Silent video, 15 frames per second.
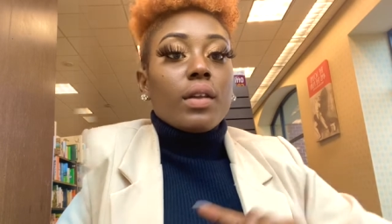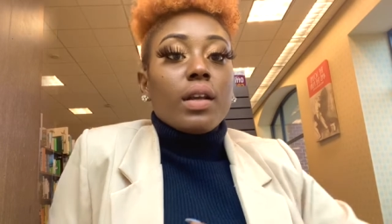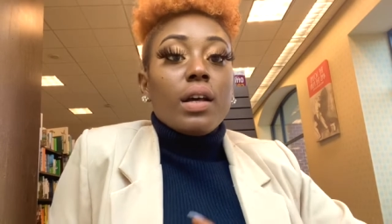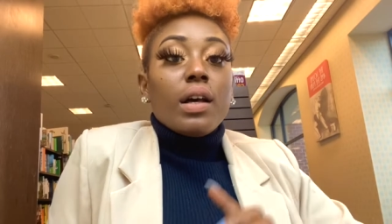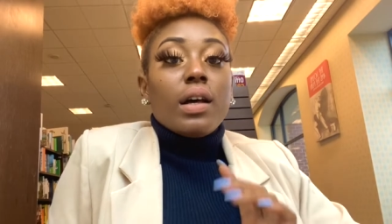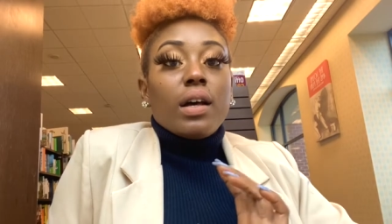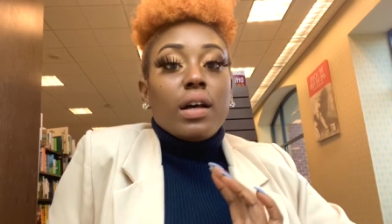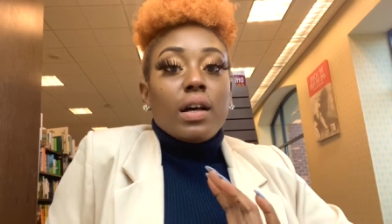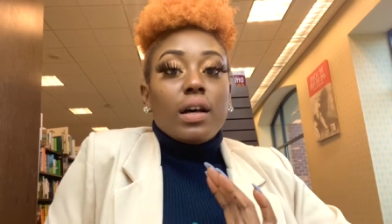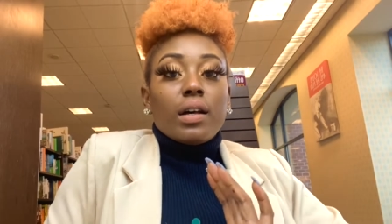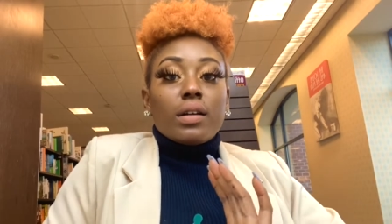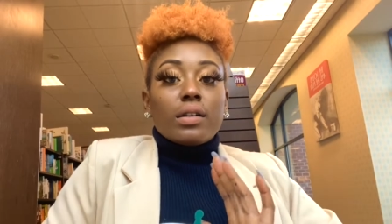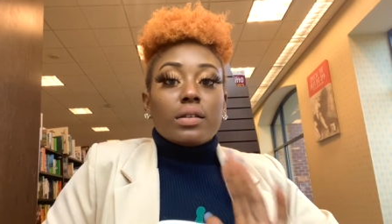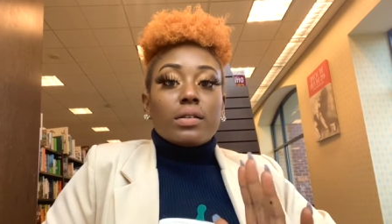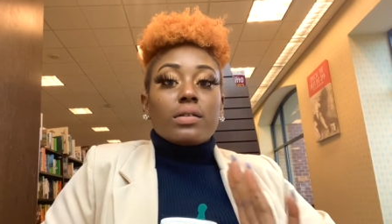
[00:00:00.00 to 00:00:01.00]
That's
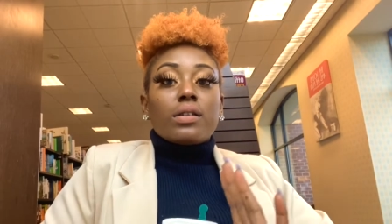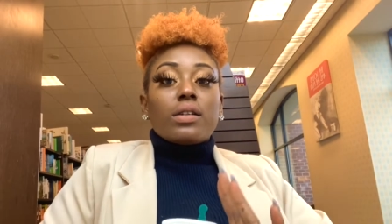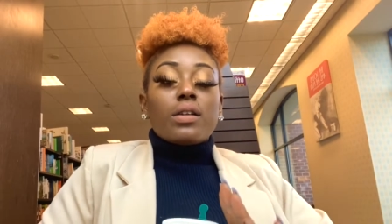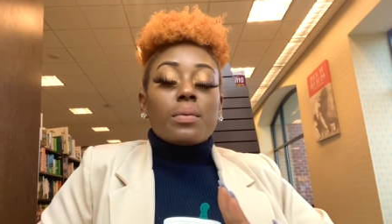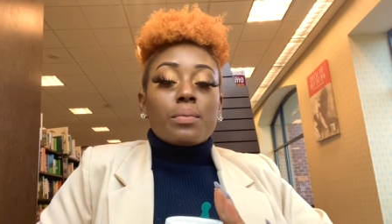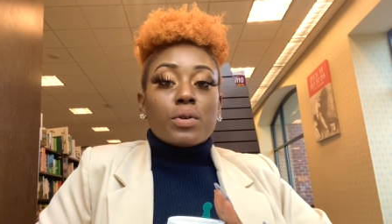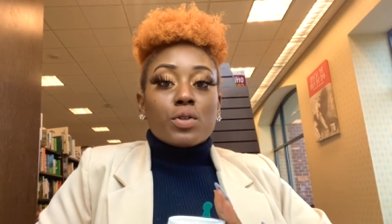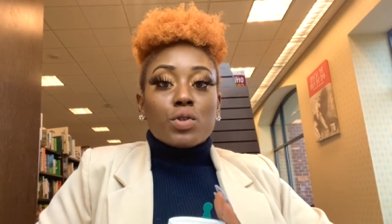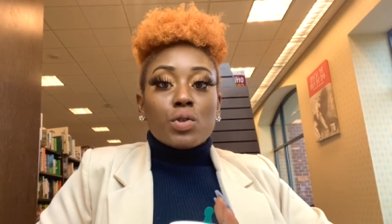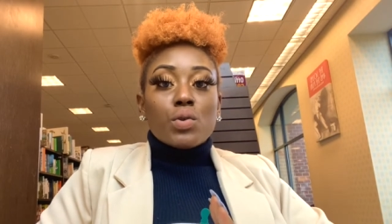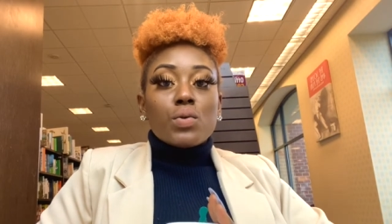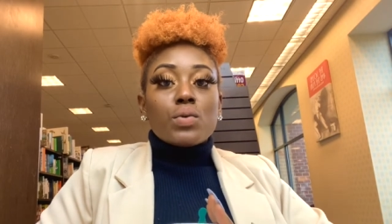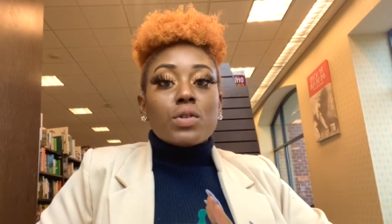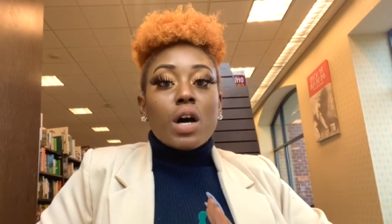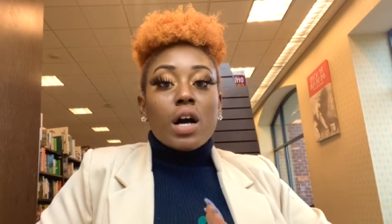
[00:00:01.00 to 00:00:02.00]
the number
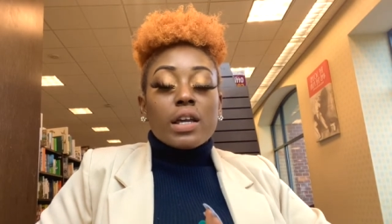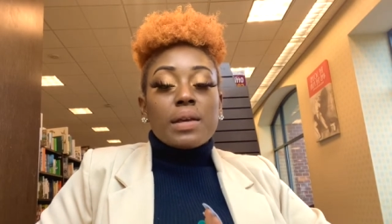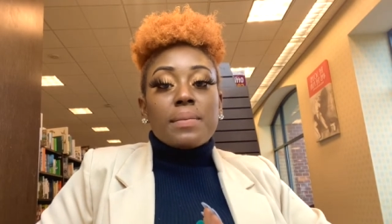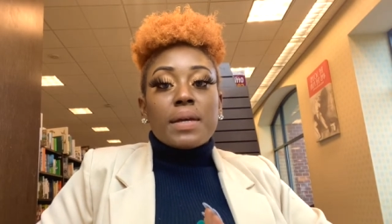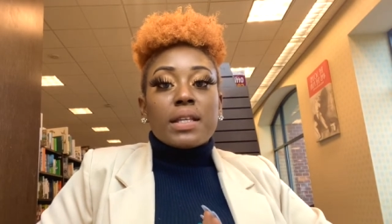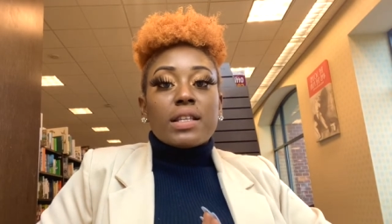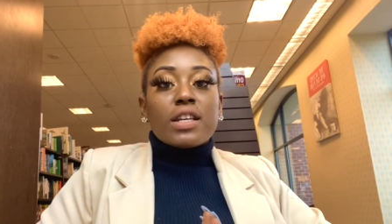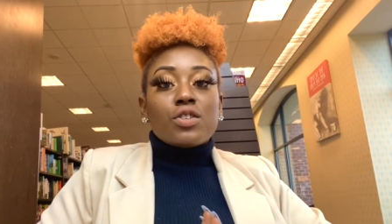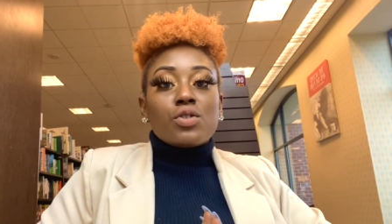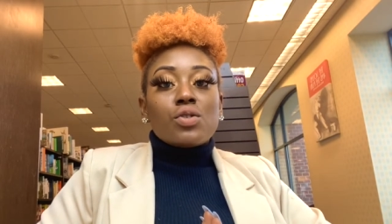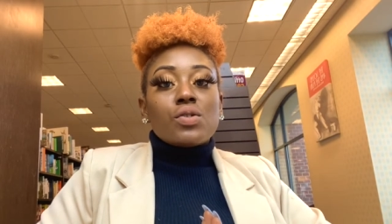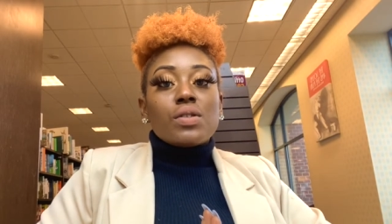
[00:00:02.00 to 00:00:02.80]
2 document that you